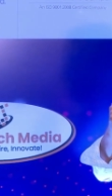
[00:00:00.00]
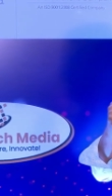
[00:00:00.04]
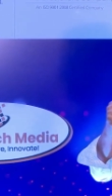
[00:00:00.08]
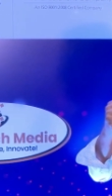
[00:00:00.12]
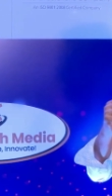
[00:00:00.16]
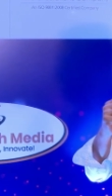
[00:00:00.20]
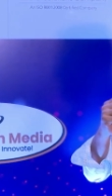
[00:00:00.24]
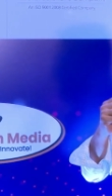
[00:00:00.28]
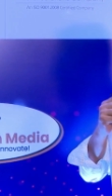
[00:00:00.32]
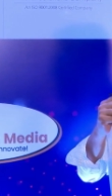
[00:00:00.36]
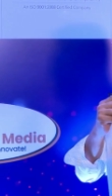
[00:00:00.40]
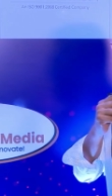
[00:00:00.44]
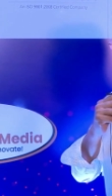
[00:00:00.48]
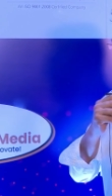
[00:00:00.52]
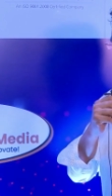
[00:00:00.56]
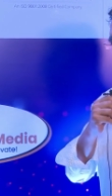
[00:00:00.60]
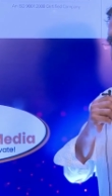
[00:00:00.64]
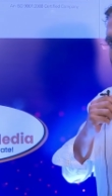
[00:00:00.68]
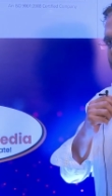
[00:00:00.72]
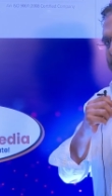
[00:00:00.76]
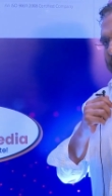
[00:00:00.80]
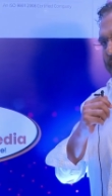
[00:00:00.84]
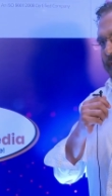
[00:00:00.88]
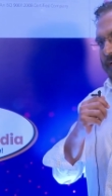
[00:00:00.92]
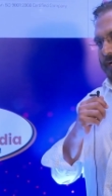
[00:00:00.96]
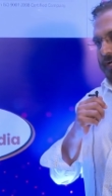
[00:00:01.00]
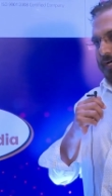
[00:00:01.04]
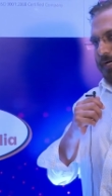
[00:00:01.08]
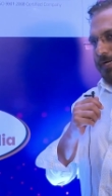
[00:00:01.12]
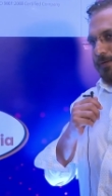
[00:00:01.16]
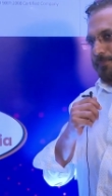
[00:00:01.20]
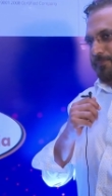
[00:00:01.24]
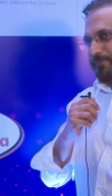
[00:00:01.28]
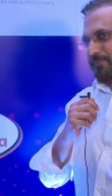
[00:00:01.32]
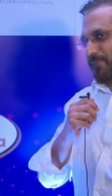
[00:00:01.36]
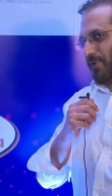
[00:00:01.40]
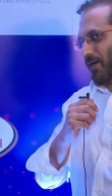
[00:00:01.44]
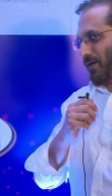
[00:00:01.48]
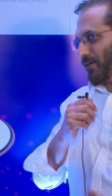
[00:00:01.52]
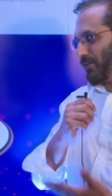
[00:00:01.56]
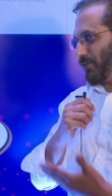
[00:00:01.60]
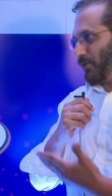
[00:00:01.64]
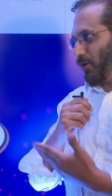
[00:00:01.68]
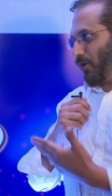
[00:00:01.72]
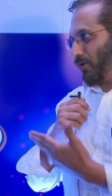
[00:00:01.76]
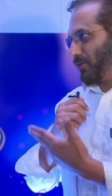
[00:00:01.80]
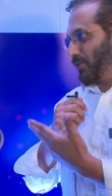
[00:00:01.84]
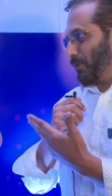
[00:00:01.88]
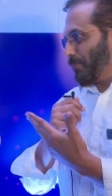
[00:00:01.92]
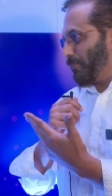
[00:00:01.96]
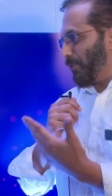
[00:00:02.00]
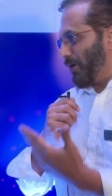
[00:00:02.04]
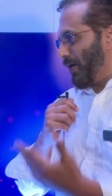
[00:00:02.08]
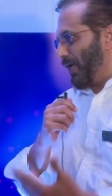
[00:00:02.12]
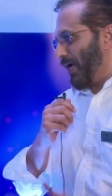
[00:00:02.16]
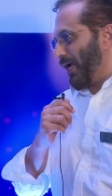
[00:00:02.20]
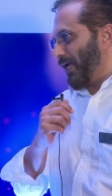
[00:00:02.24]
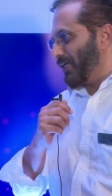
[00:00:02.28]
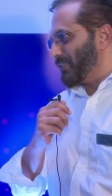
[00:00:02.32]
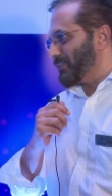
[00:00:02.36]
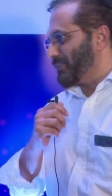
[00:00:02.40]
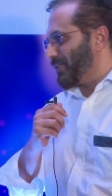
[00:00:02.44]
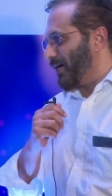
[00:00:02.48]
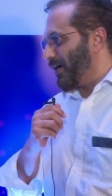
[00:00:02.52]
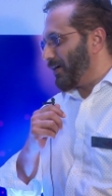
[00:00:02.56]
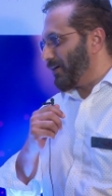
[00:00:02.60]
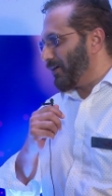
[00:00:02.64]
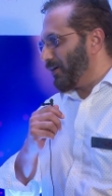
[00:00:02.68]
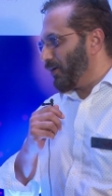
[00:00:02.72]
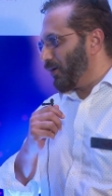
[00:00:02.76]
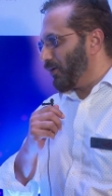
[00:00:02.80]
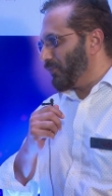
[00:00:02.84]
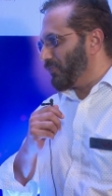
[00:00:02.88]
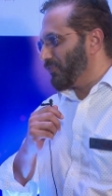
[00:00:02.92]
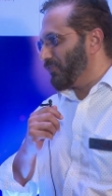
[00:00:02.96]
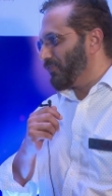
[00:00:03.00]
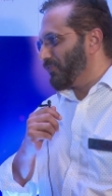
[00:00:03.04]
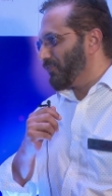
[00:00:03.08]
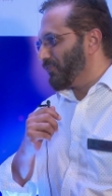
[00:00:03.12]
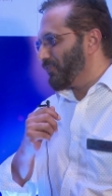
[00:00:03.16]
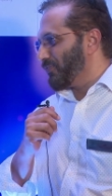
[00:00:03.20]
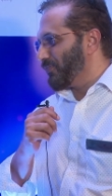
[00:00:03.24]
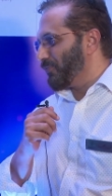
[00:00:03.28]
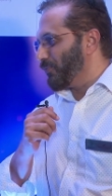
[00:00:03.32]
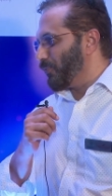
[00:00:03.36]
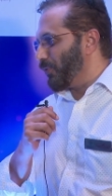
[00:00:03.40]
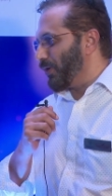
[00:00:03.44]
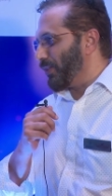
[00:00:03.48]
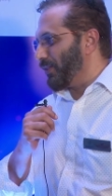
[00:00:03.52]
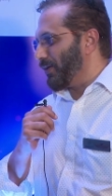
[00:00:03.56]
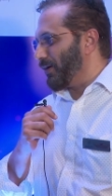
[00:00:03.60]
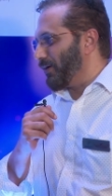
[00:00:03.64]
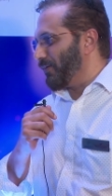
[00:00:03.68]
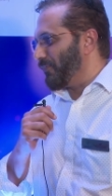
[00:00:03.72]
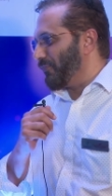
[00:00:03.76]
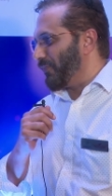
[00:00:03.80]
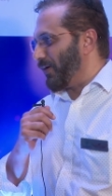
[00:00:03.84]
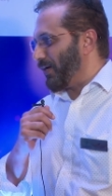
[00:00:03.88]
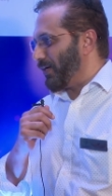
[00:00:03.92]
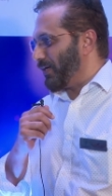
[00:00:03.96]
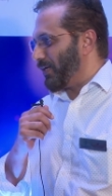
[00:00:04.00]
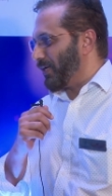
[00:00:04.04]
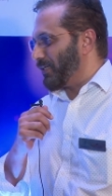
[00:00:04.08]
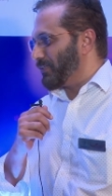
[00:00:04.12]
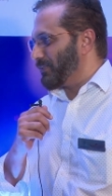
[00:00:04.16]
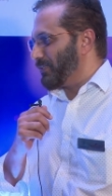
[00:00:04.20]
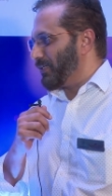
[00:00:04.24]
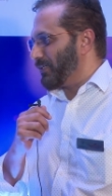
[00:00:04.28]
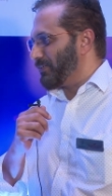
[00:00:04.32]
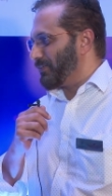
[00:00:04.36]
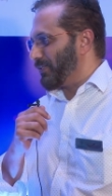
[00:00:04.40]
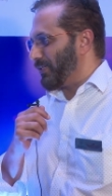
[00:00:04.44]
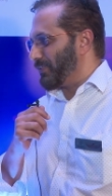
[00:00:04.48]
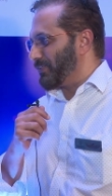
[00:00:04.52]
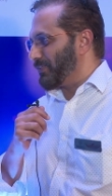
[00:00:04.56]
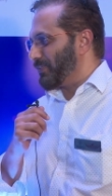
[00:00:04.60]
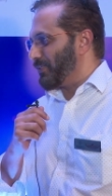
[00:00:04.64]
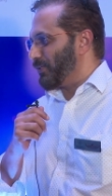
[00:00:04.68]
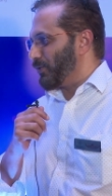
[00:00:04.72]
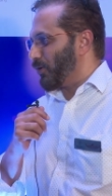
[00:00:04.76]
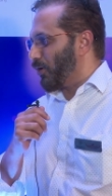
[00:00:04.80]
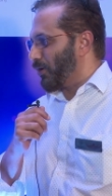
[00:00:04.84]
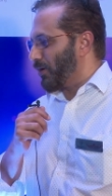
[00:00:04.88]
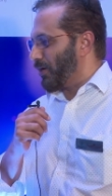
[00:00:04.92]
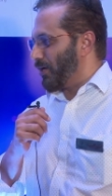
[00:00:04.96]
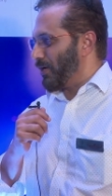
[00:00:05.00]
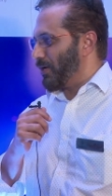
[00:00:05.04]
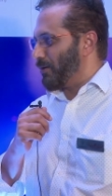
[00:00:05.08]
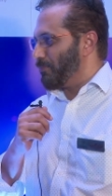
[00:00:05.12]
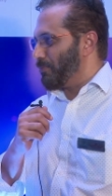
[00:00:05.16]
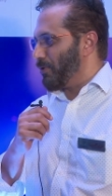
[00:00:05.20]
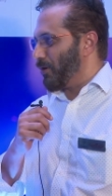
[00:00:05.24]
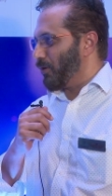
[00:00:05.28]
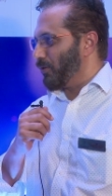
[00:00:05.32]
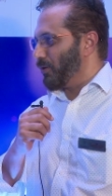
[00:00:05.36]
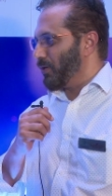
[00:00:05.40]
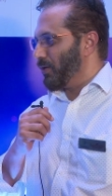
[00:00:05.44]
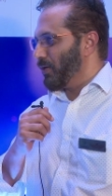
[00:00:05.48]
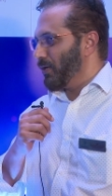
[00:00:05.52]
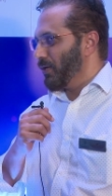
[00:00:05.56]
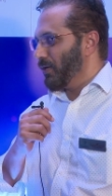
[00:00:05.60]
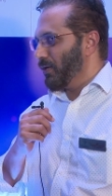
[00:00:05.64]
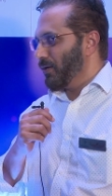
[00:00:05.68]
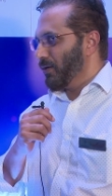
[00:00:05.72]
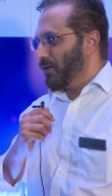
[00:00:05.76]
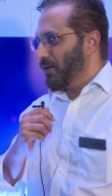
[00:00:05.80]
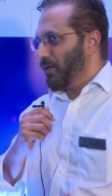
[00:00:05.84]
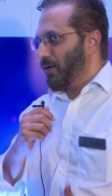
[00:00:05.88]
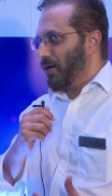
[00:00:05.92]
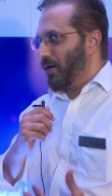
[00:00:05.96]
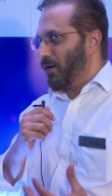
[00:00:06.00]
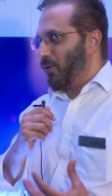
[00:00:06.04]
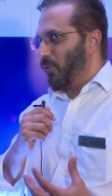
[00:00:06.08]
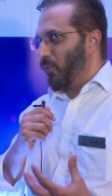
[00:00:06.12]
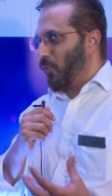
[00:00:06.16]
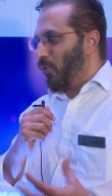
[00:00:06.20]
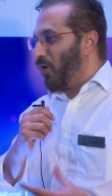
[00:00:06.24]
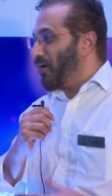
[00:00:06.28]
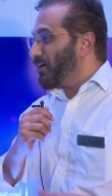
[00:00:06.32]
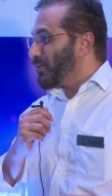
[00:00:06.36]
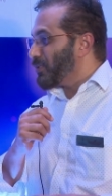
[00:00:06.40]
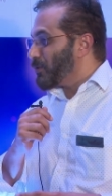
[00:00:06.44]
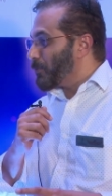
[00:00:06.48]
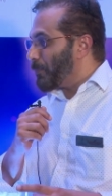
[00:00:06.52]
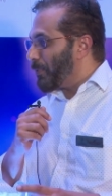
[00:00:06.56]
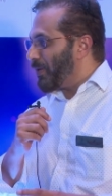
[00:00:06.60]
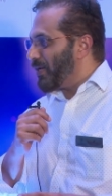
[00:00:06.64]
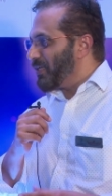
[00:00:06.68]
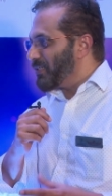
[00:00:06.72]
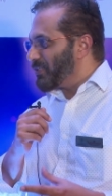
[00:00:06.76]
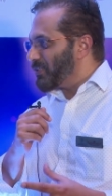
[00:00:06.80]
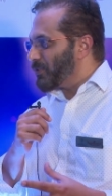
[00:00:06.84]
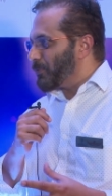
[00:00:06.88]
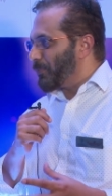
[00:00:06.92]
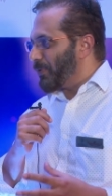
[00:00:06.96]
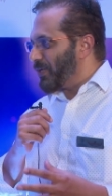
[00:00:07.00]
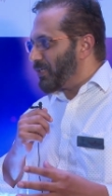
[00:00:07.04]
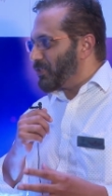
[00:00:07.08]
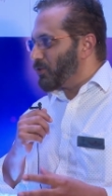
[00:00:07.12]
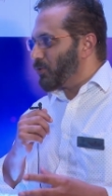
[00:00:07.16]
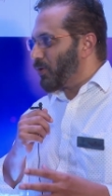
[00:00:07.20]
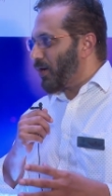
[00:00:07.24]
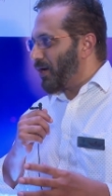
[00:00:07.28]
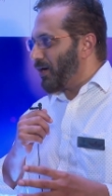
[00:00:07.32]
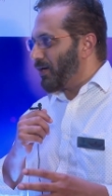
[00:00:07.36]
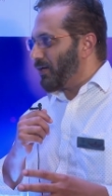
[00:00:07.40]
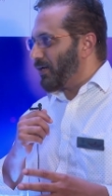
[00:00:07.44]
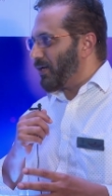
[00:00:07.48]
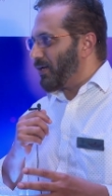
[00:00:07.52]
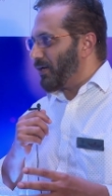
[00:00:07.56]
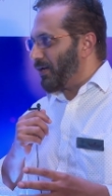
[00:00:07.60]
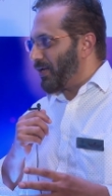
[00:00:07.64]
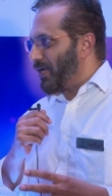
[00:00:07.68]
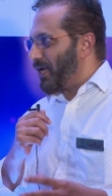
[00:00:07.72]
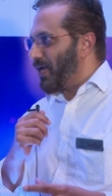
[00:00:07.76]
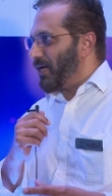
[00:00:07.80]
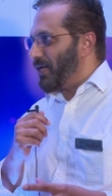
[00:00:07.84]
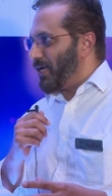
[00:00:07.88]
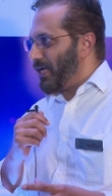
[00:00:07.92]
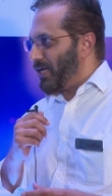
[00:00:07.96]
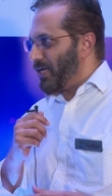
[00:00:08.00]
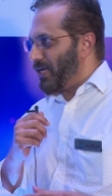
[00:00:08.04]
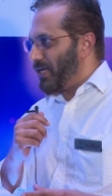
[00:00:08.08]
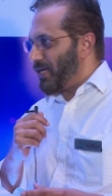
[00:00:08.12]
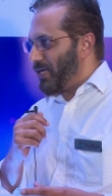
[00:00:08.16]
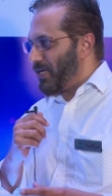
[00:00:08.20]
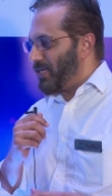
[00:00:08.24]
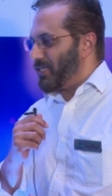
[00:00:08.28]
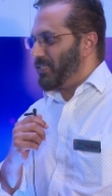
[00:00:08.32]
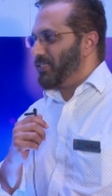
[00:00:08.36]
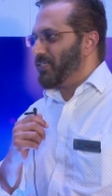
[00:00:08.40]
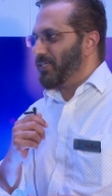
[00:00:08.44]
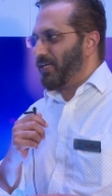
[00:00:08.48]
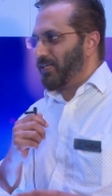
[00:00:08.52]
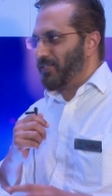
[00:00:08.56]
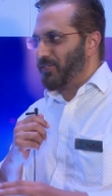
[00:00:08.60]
of all, um, Dr. Pillay started off with a fantastic session talking about what spirituality really is.